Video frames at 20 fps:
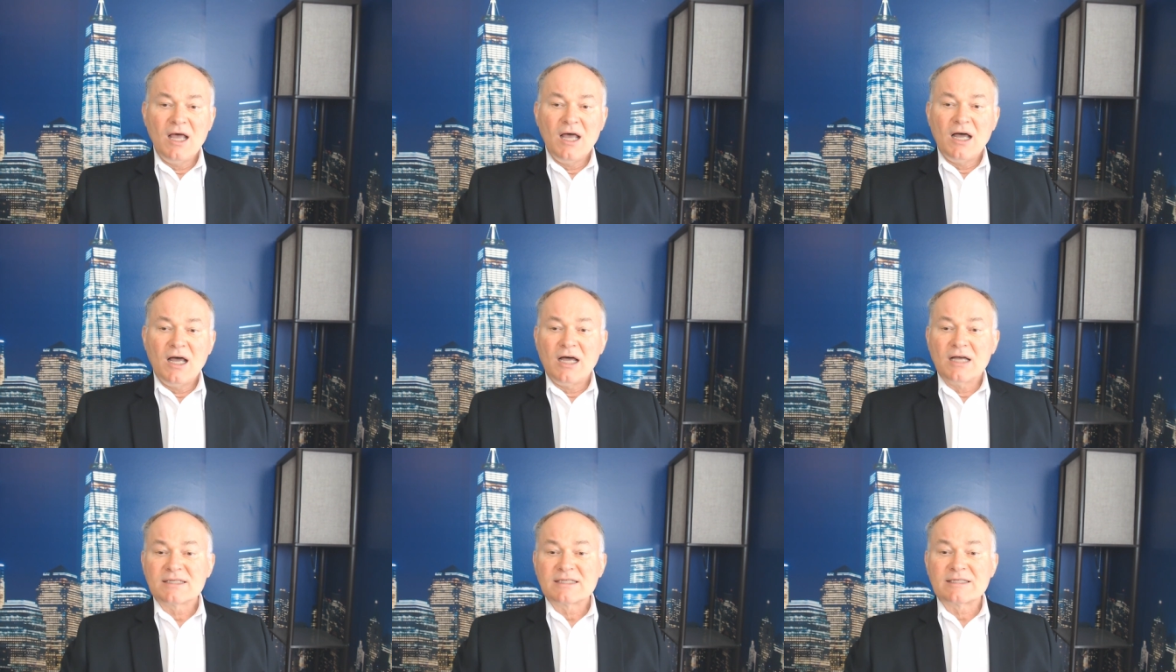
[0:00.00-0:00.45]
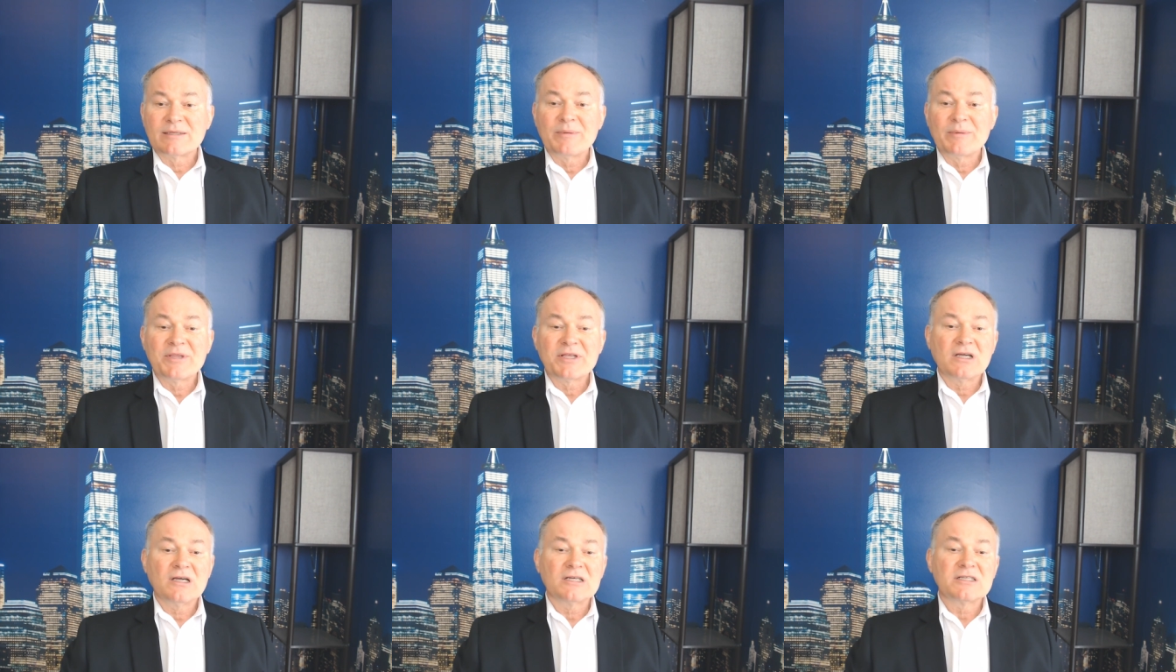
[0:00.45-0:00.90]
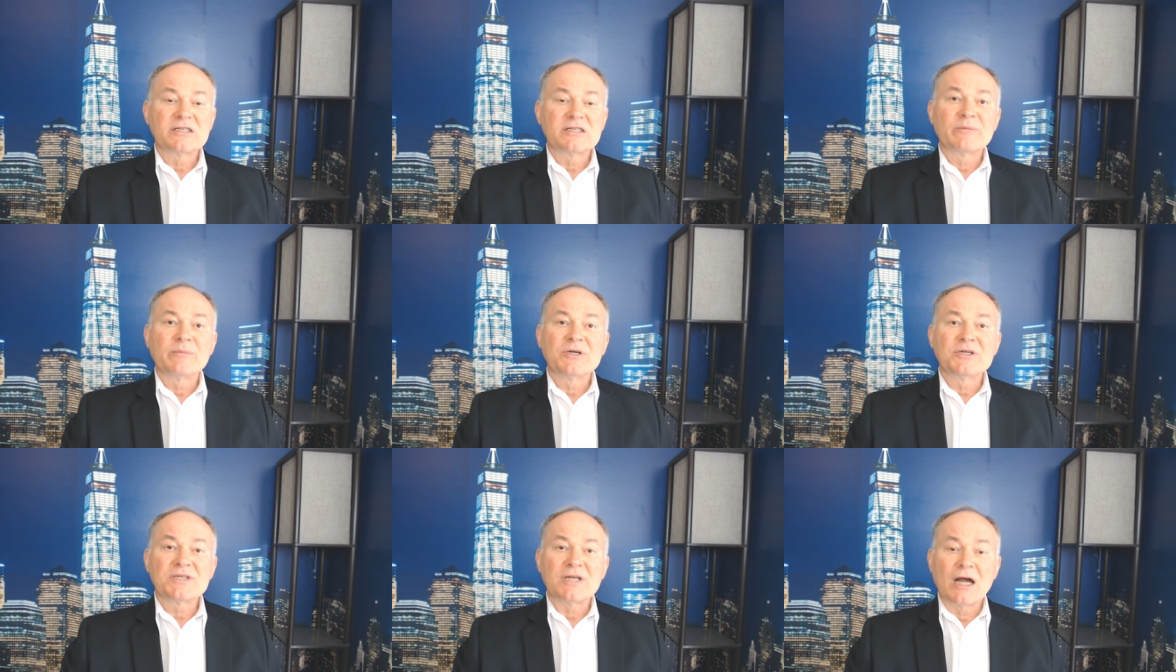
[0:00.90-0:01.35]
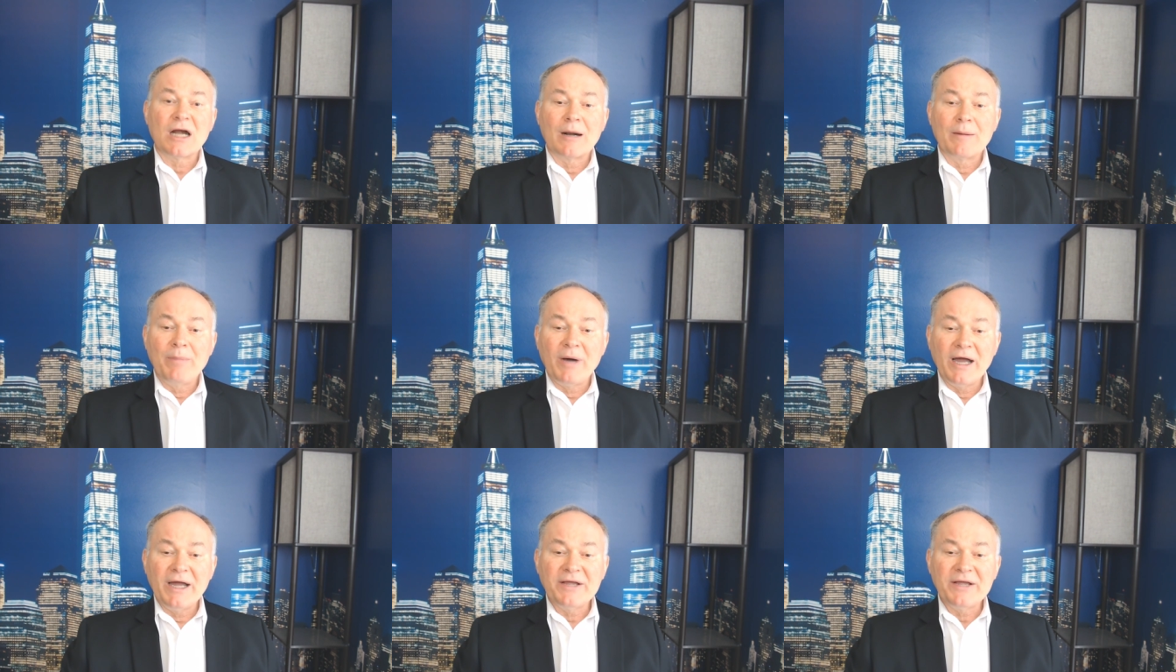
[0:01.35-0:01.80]
Uh, some of the customers are
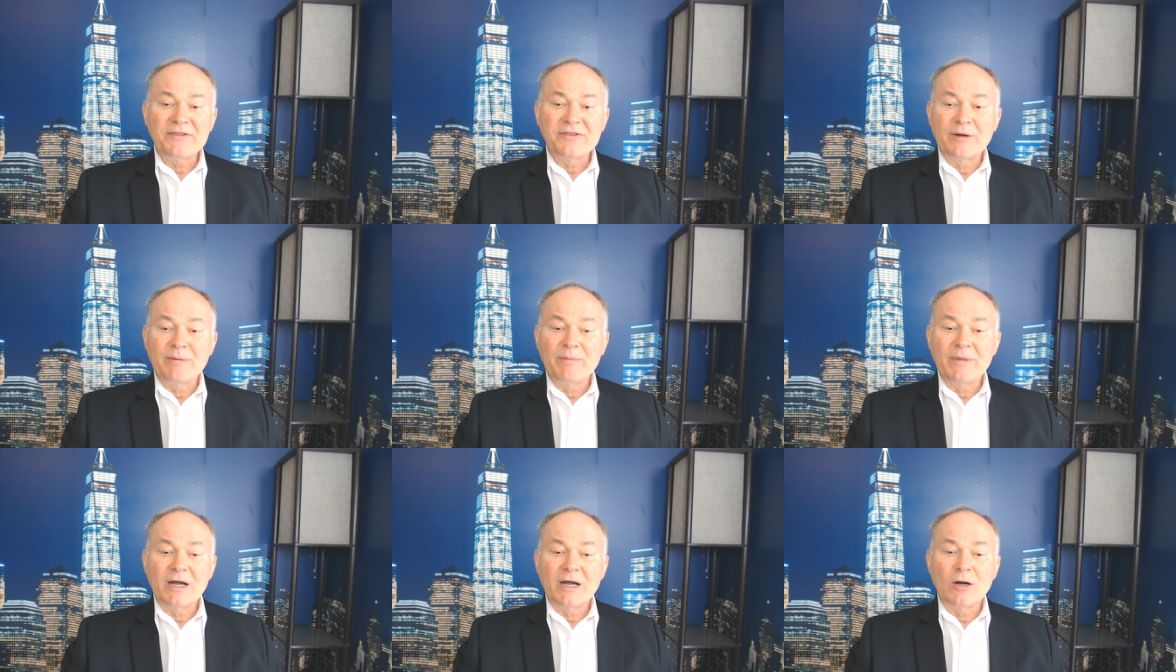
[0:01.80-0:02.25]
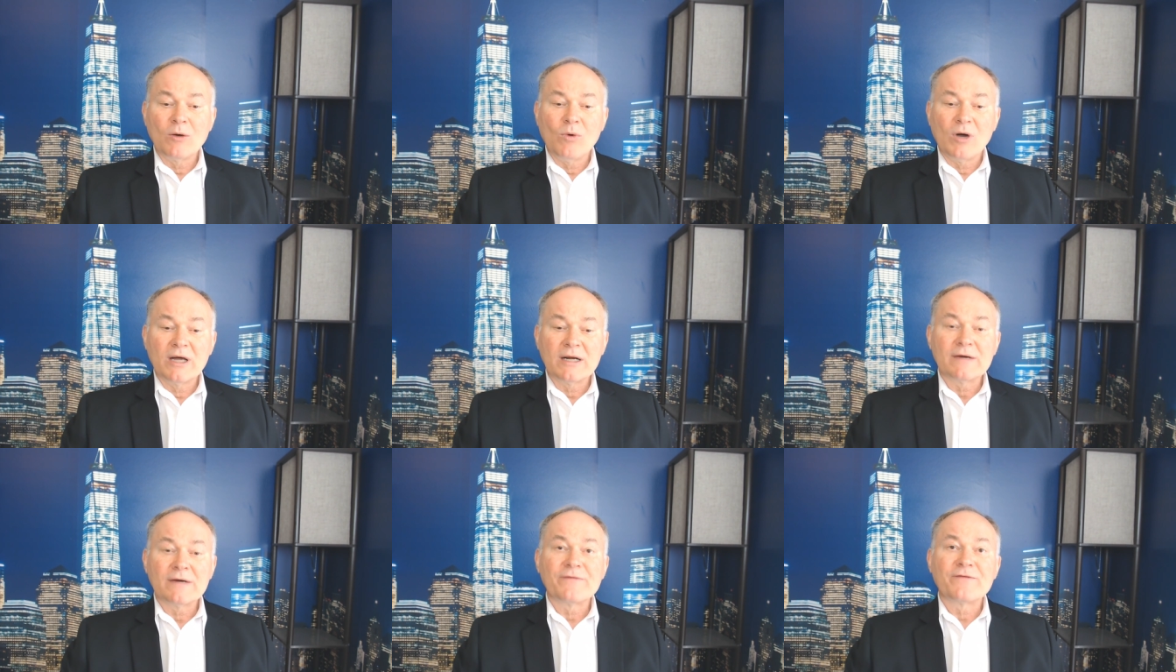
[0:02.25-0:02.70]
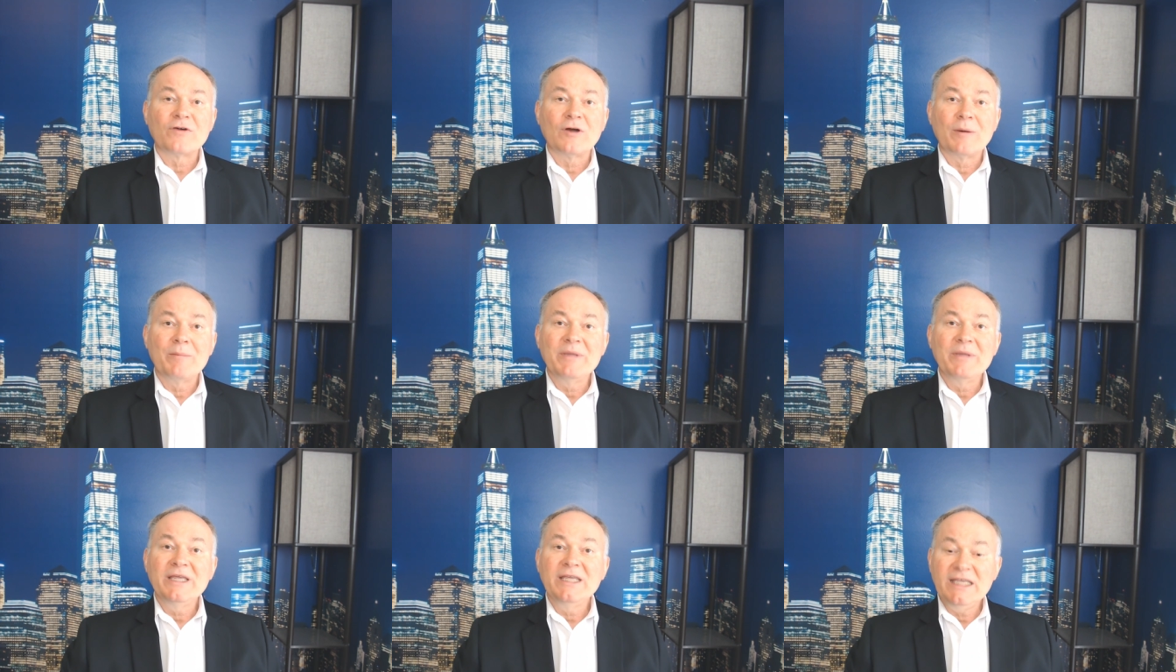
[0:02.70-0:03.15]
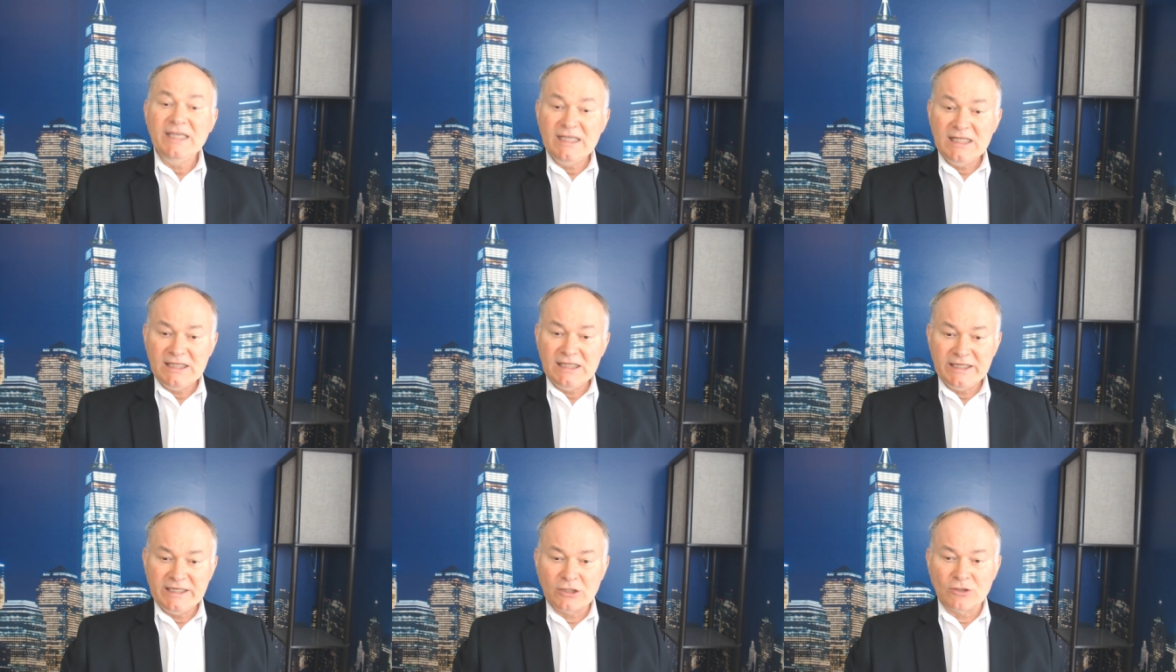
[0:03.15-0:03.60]
buying their marijuana from
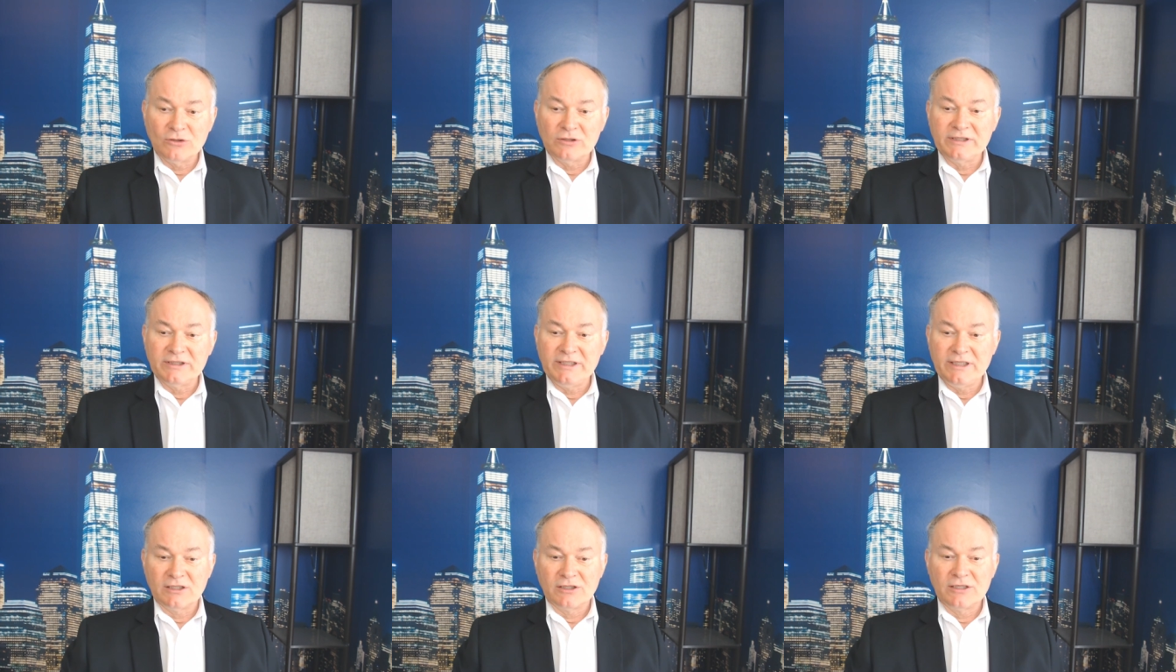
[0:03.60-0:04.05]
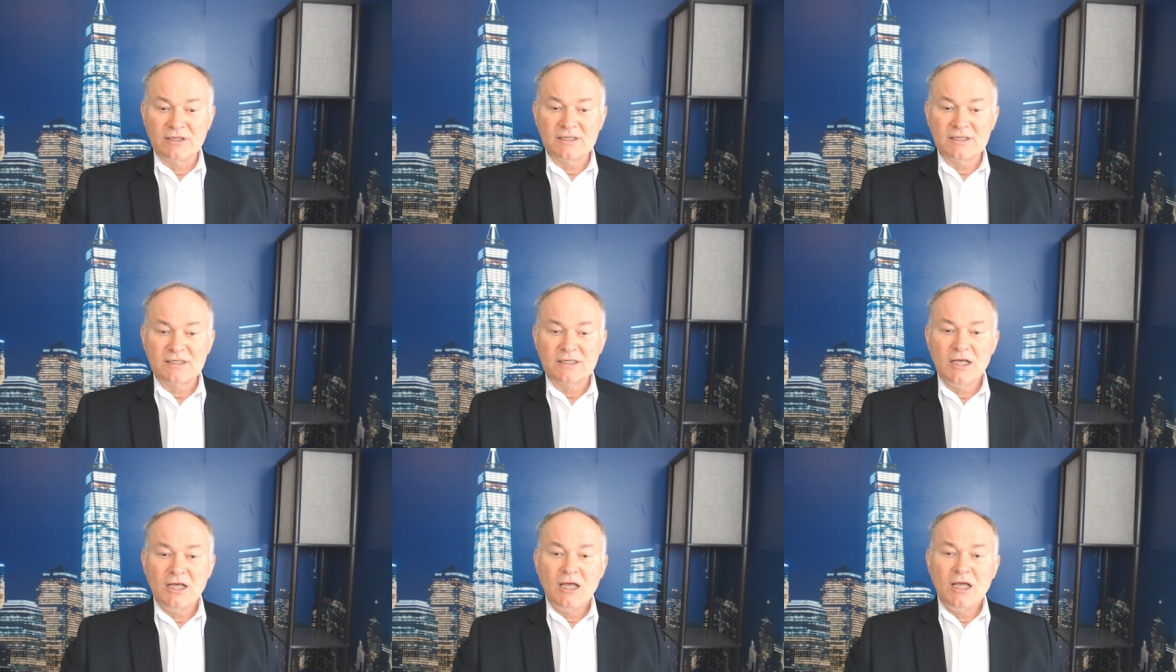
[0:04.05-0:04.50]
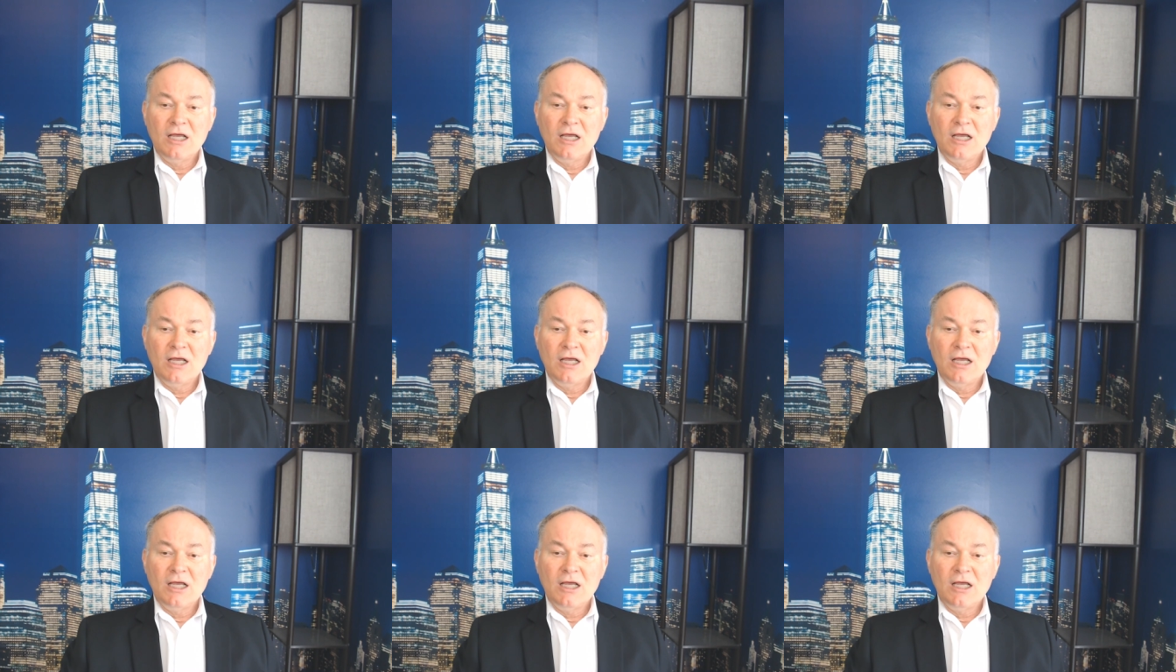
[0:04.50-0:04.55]
illegal dealers